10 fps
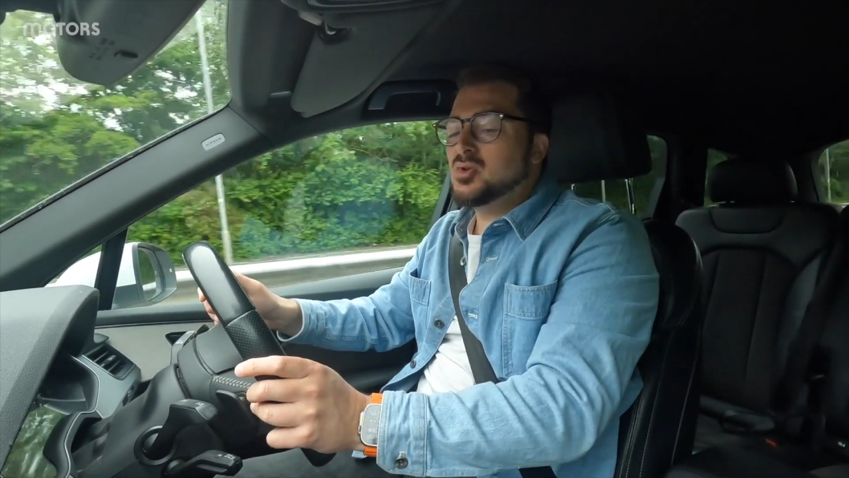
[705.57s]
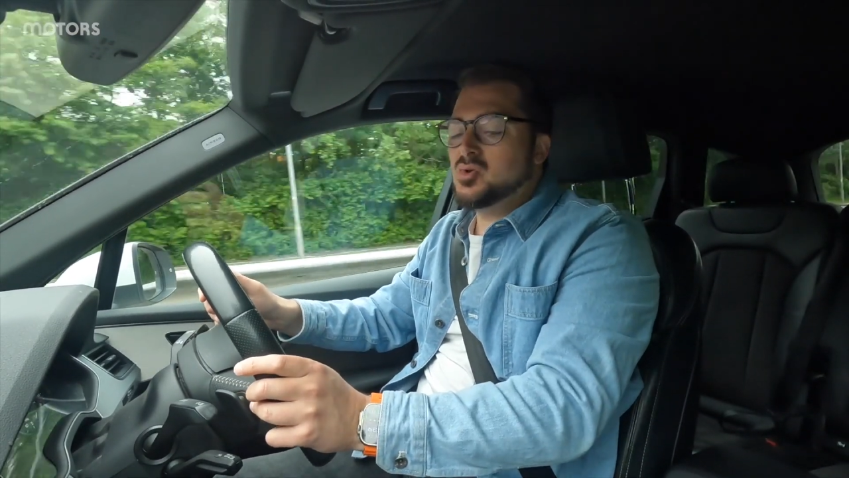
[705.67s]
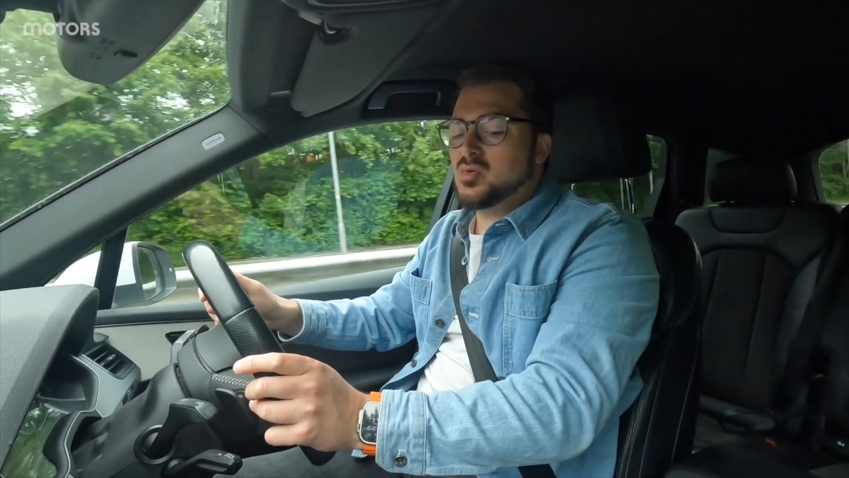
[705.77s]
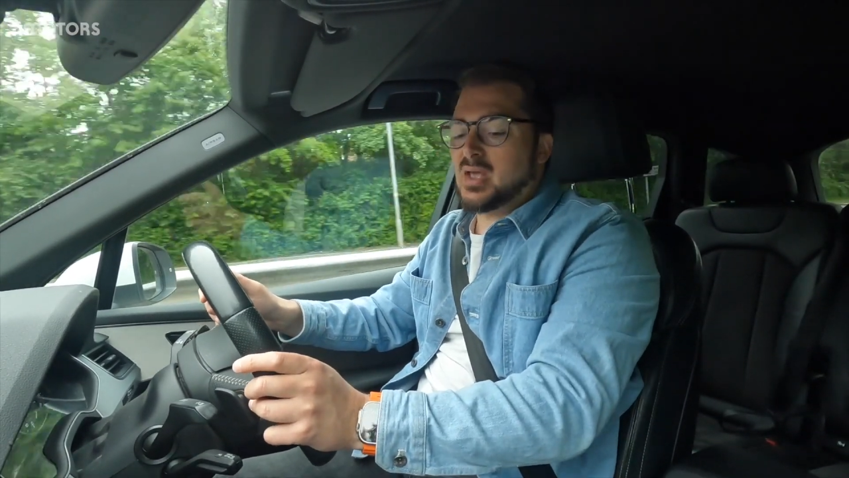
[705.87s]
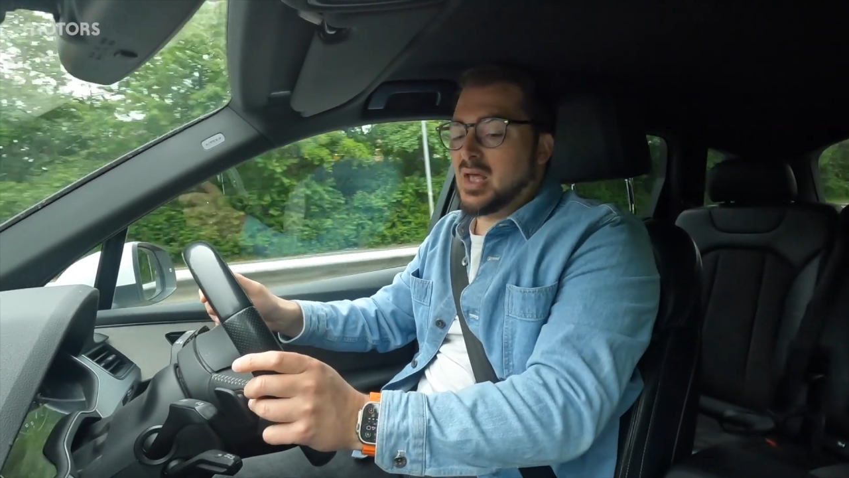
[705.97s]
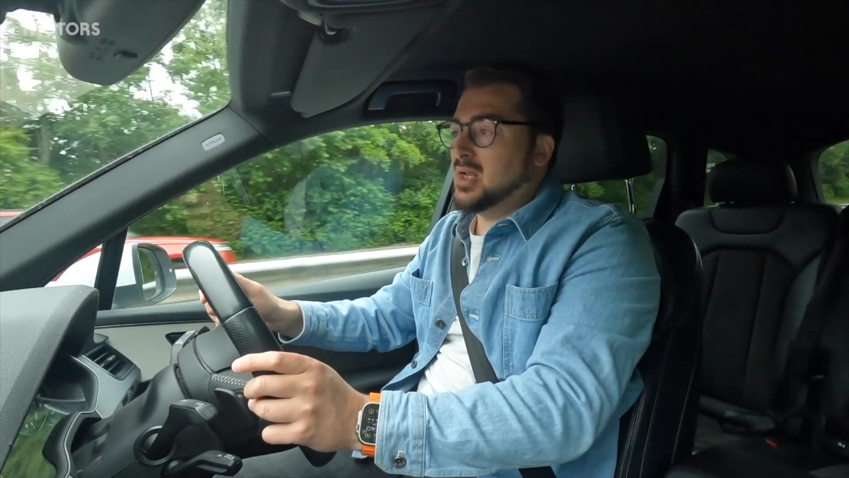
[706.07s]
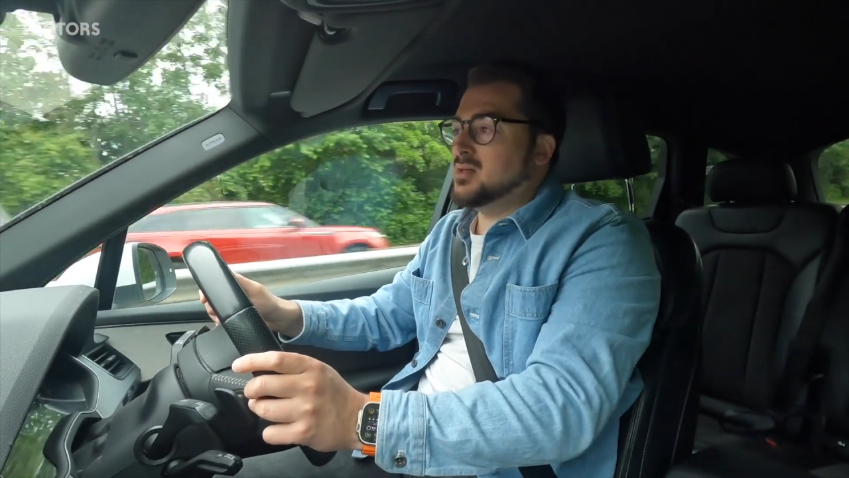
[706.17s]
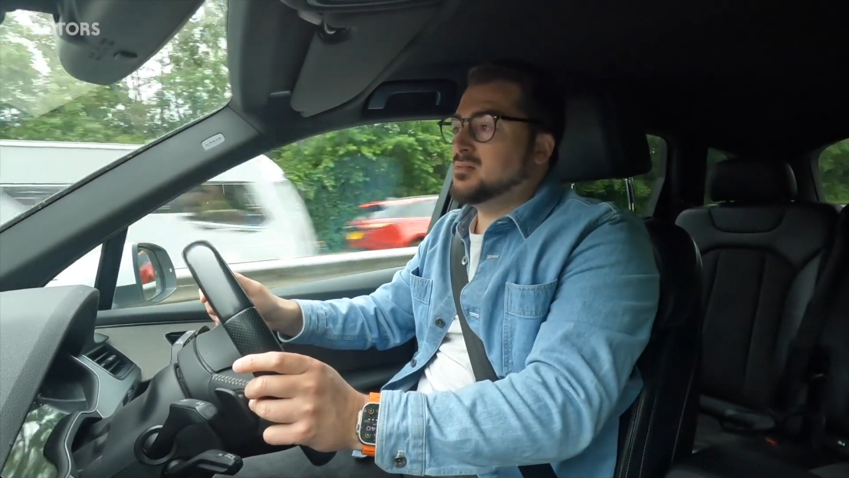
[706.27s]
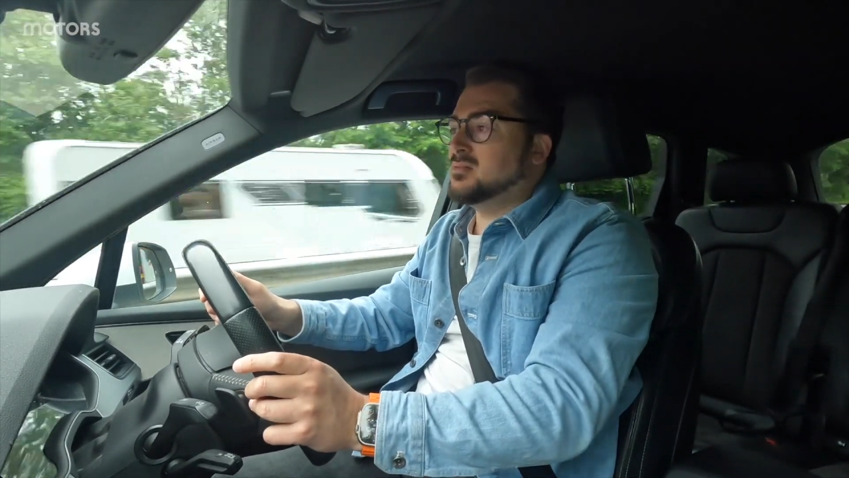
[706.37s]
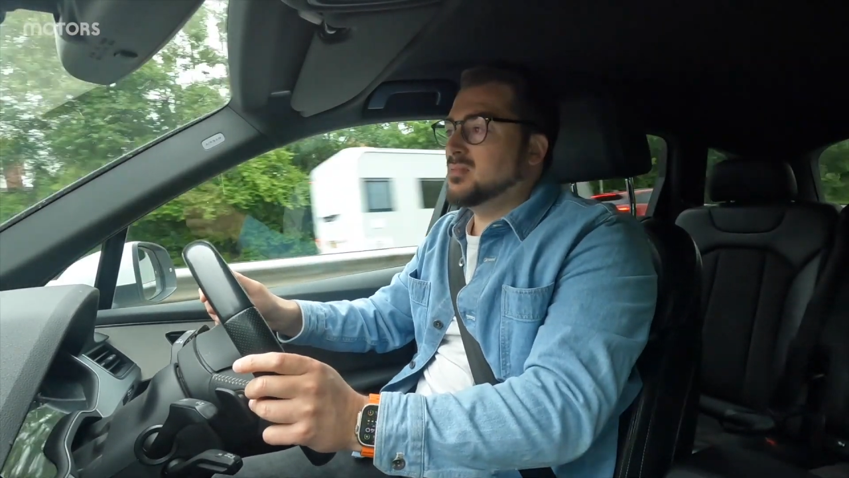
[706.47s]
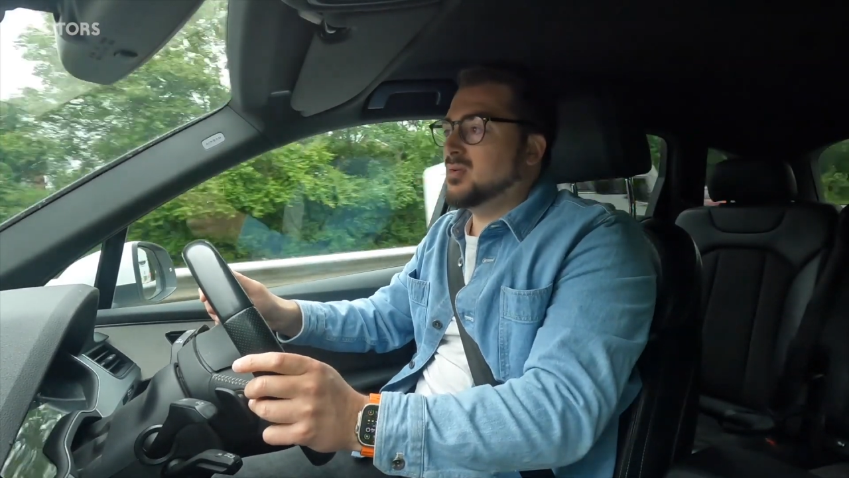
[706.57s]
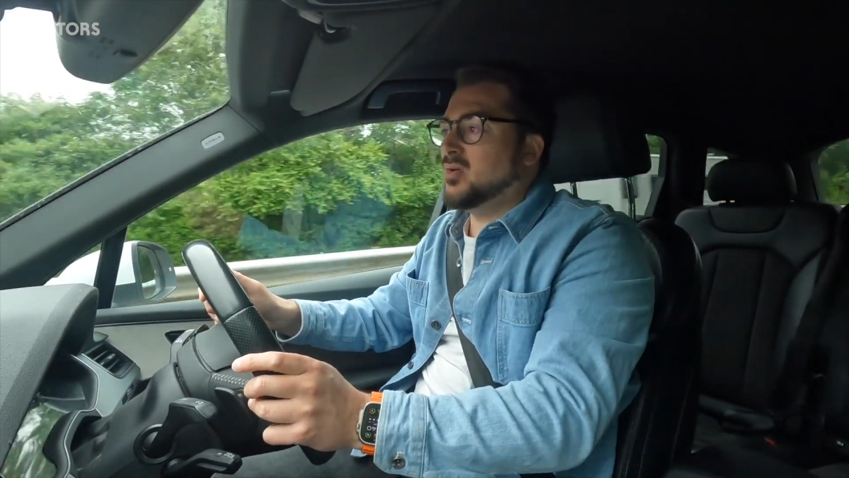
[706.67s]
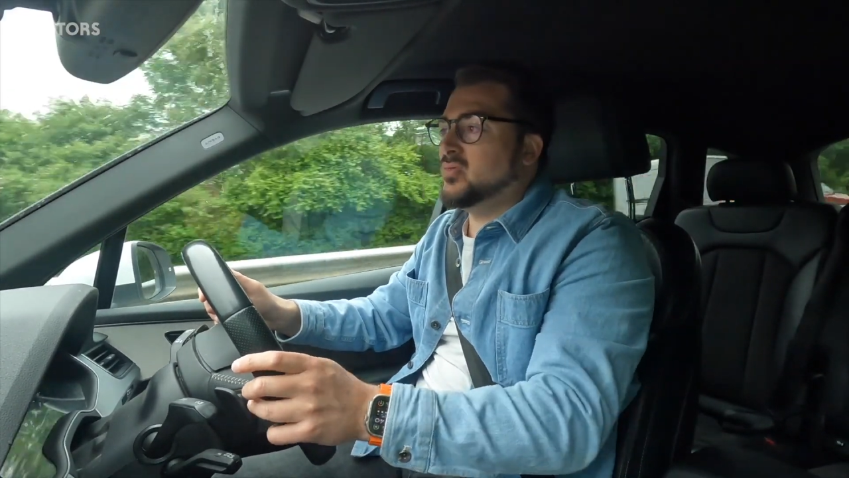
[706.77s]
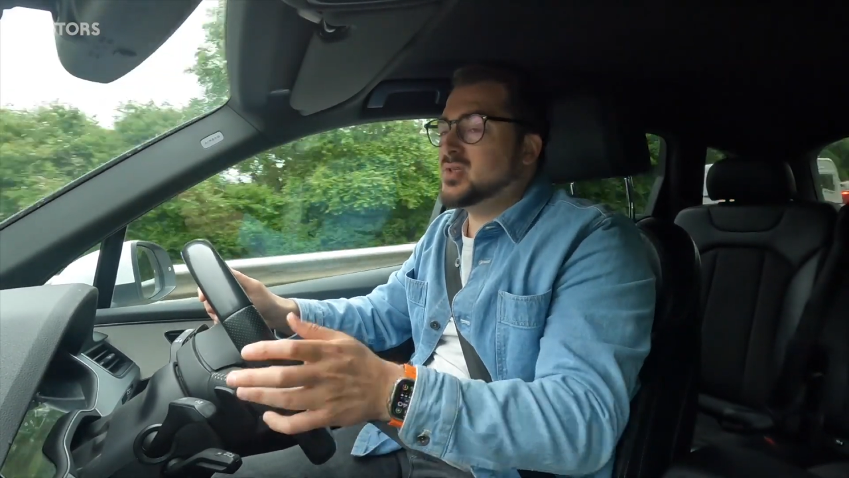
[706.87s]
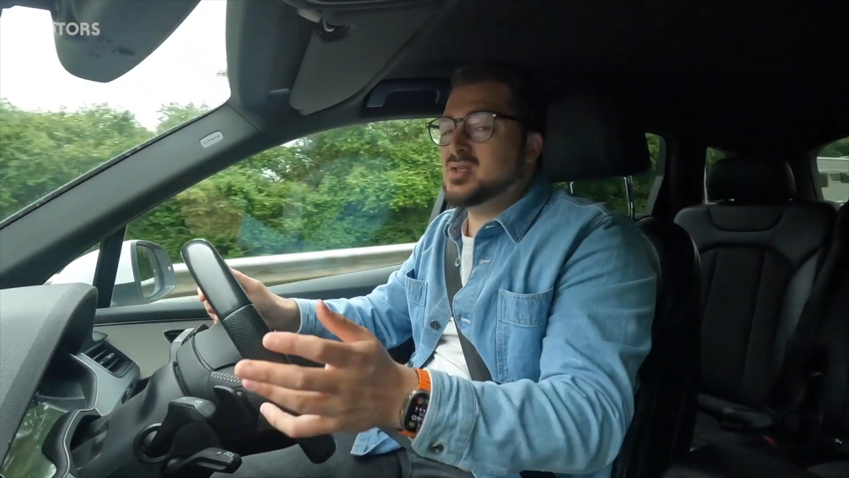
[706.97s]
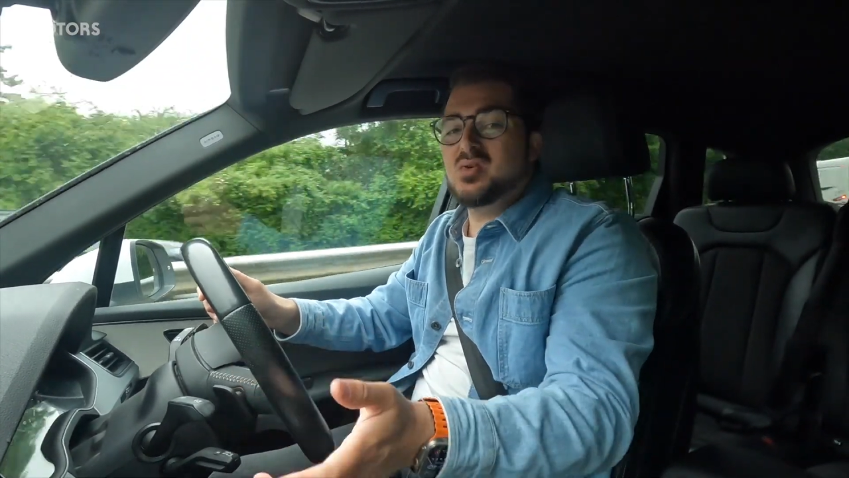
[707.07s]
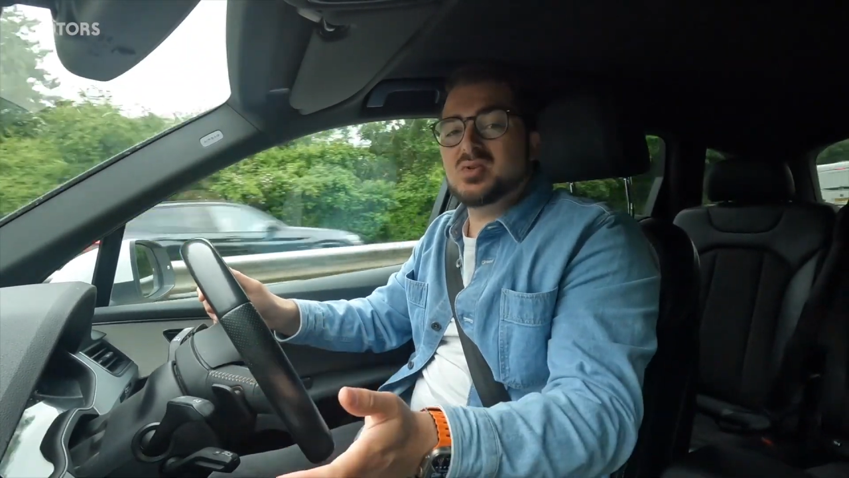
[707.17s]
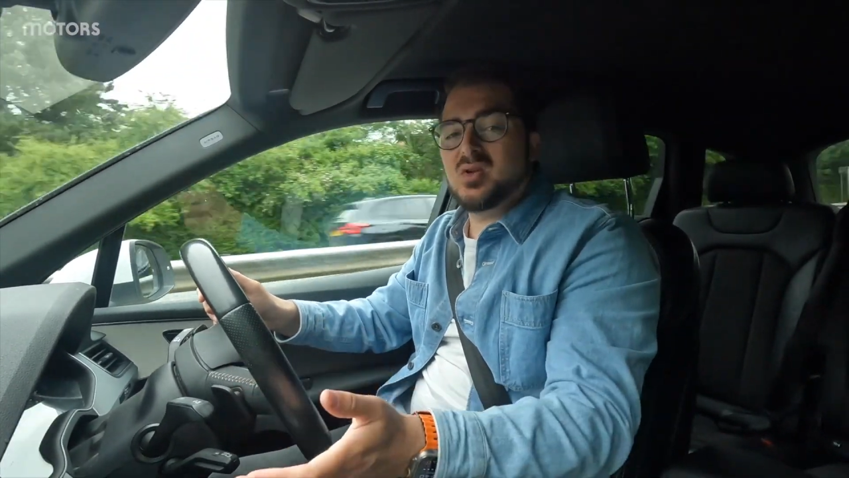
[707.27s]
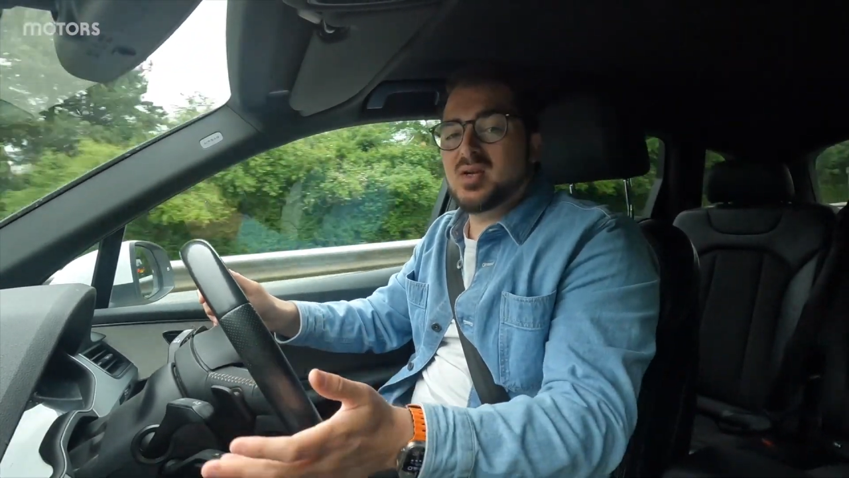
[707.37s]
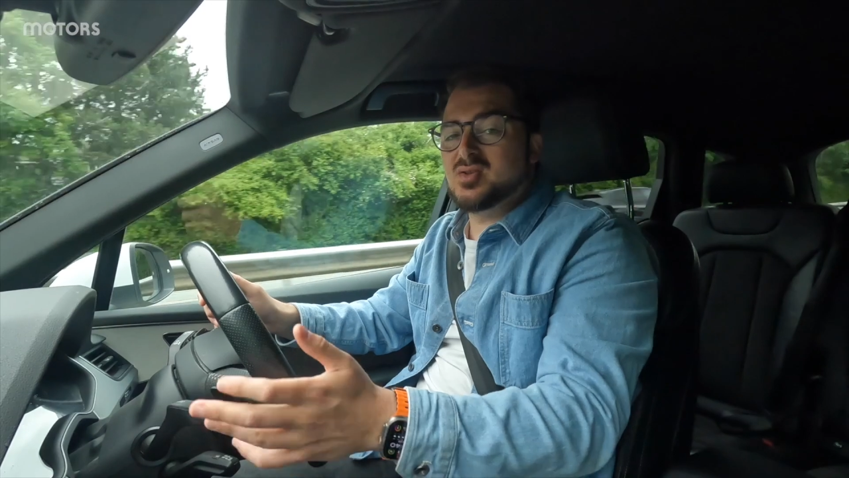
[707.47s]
You can obviously utilize